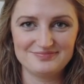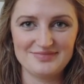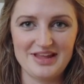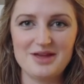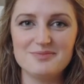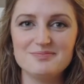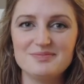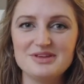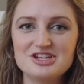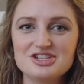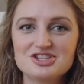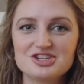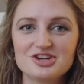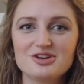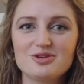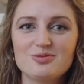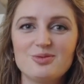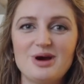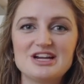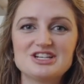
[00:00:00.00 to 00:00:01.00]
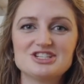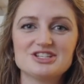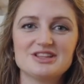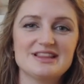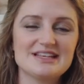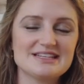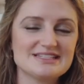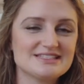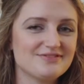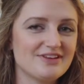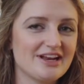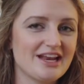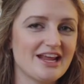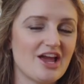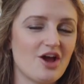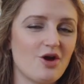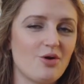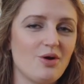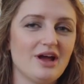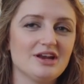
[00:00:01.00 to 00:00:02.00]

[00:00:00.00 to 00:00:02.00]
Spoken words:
And be sure to watch this video